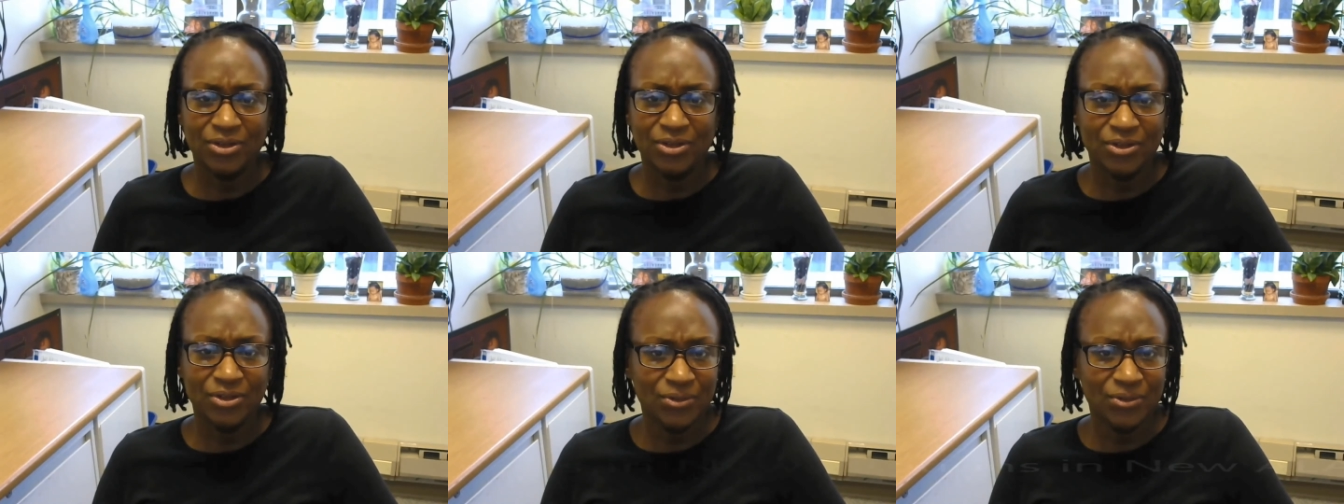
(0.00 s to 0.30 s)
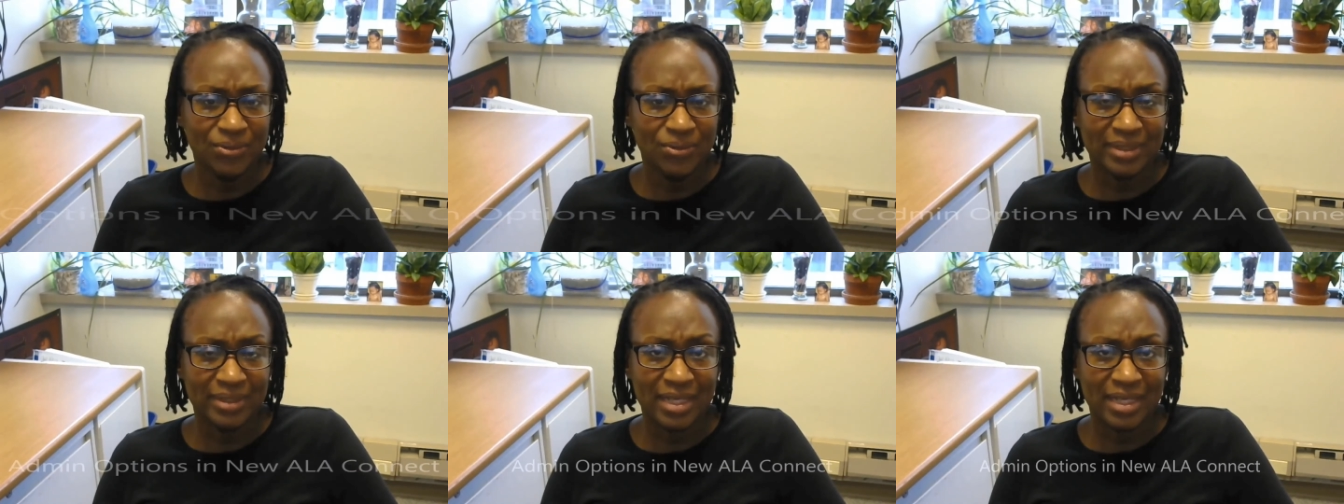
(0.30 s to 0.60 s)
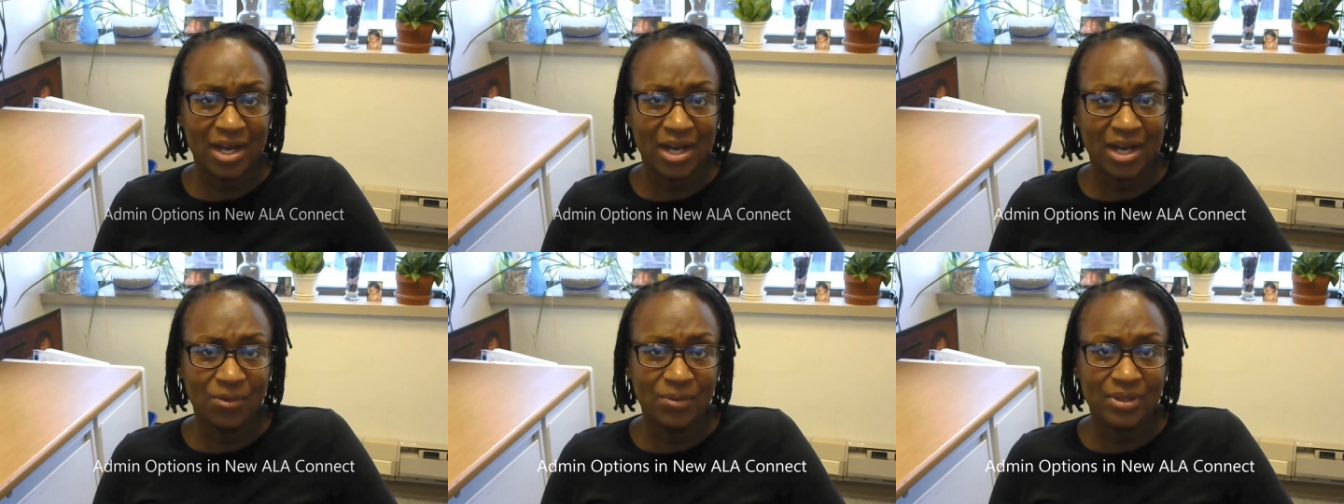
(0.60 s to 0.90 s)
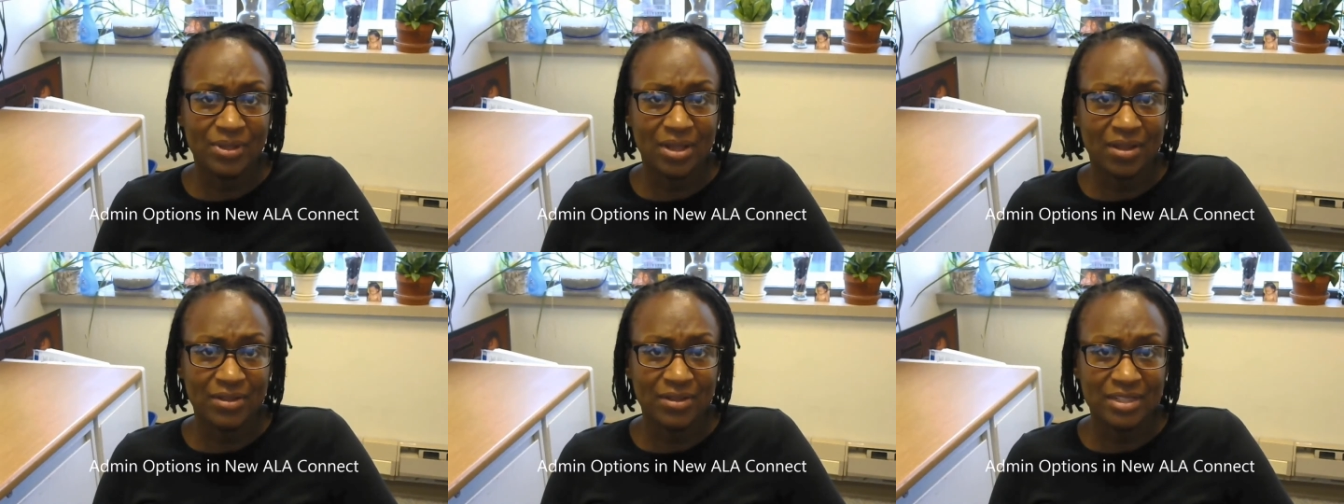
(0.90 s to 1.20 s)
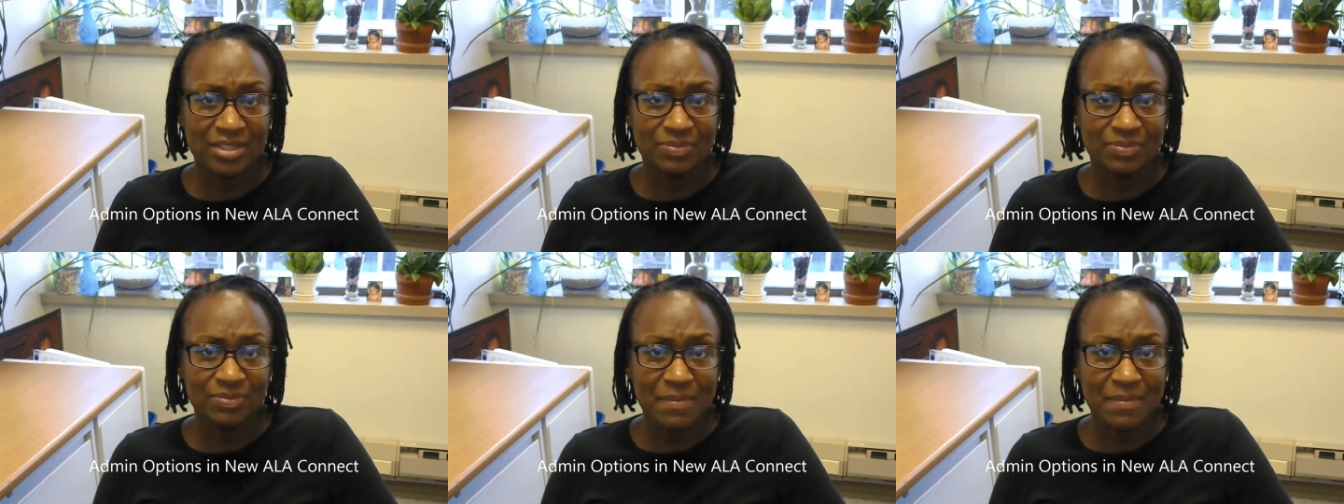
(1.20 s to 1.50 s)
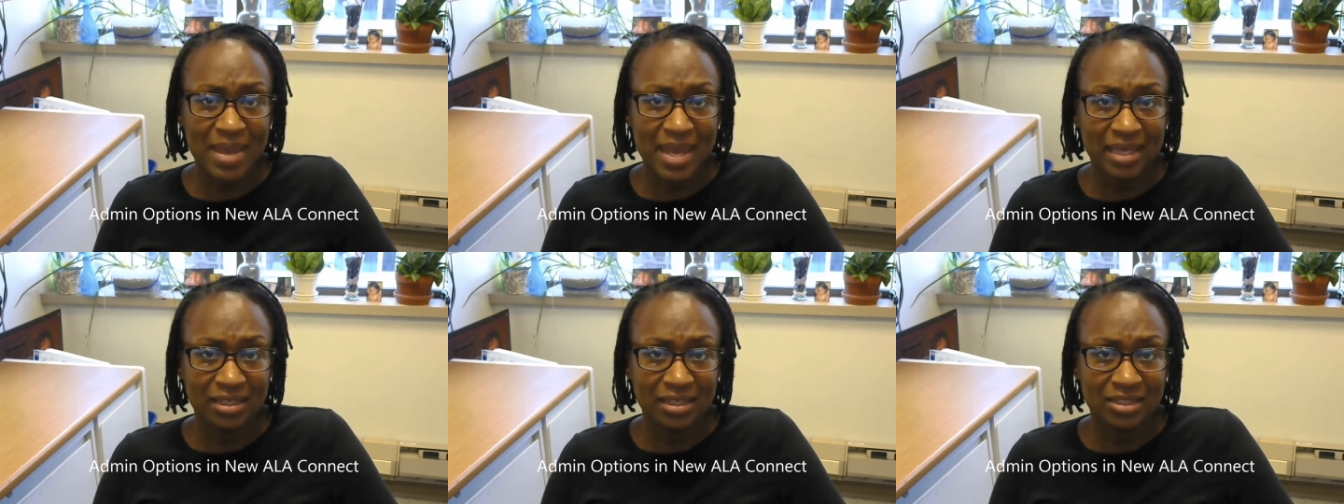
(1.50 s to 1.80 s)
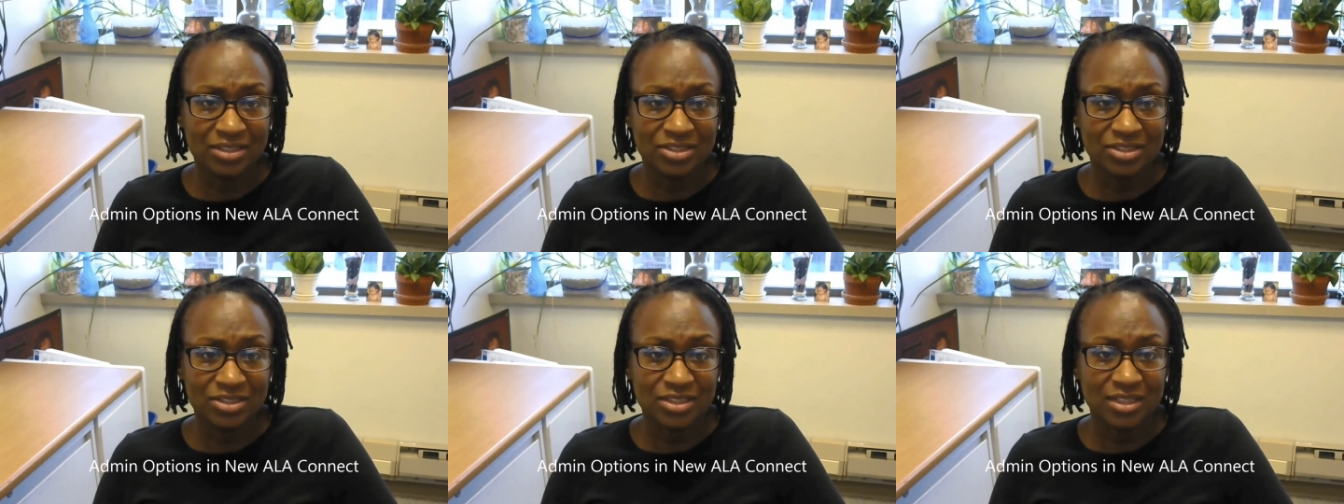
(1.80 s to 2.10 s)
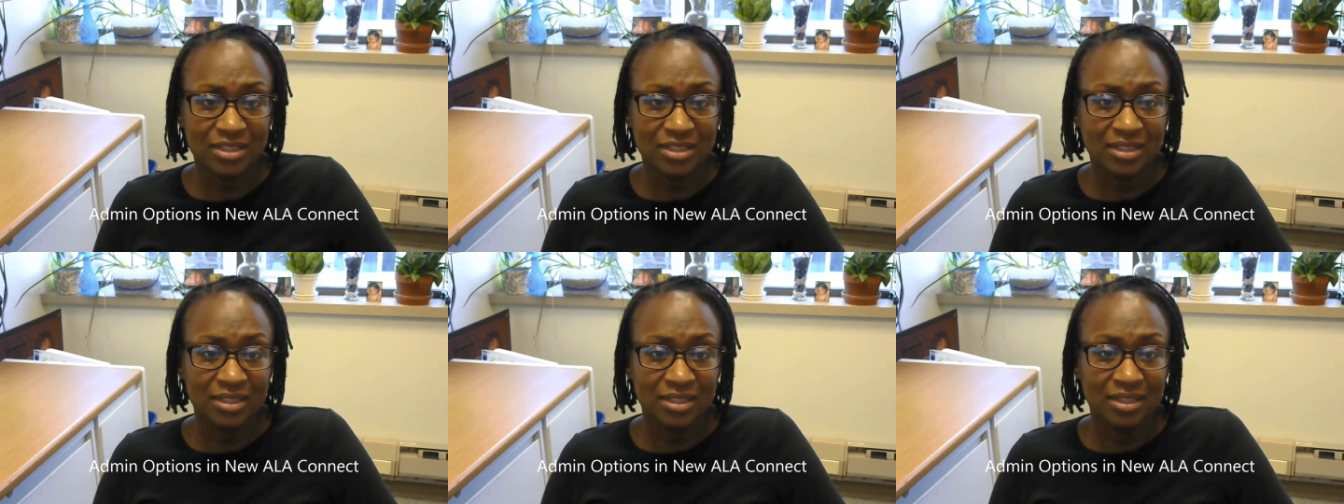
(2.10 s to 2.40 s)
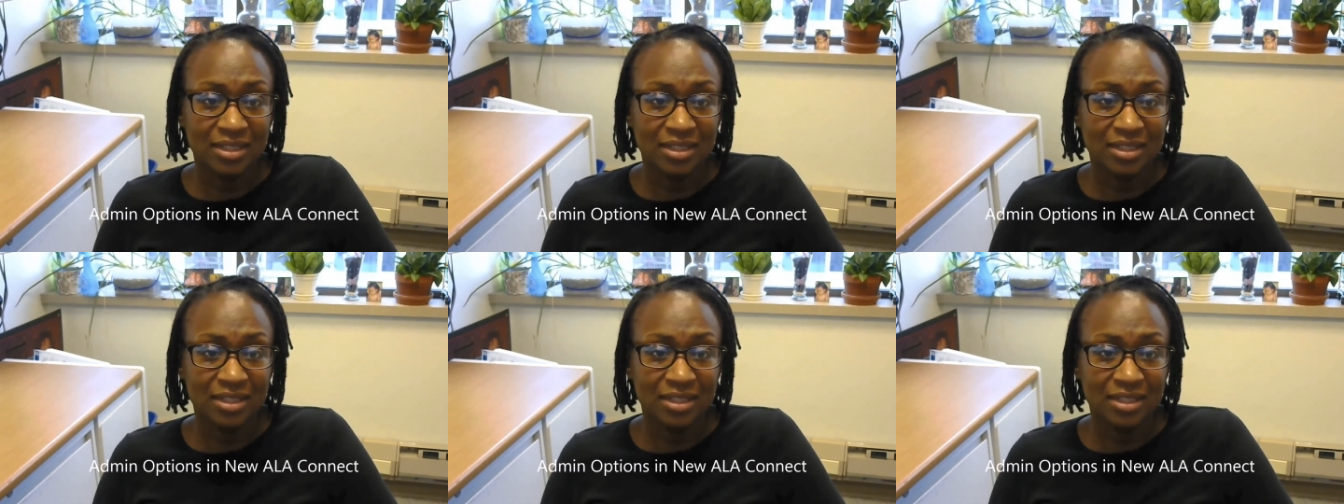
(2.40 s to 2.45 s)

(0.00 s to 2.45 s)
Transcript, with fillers: who and how will all this be managed?